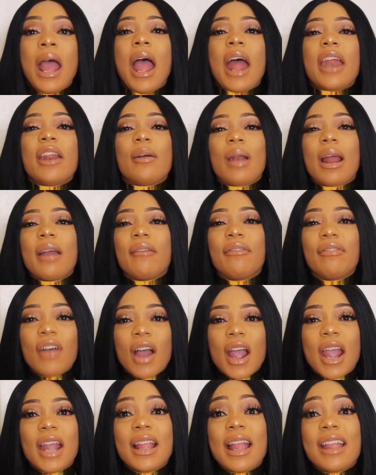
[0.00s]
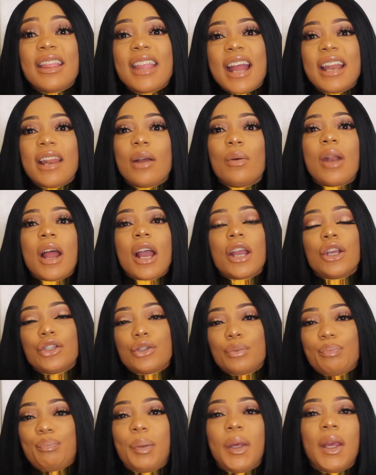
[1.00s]
And they were like, fine. And then they were
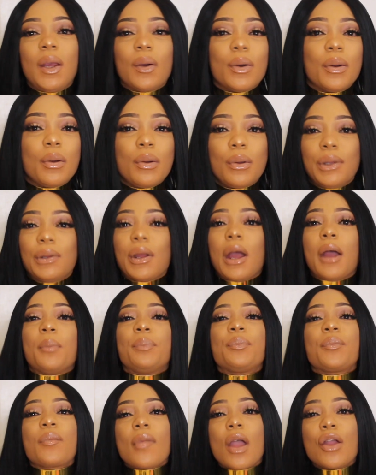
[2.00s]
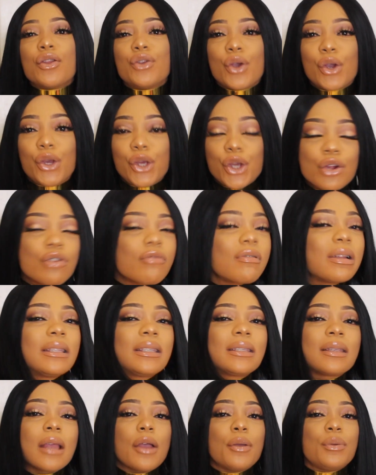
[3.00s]
like, pee or do a urine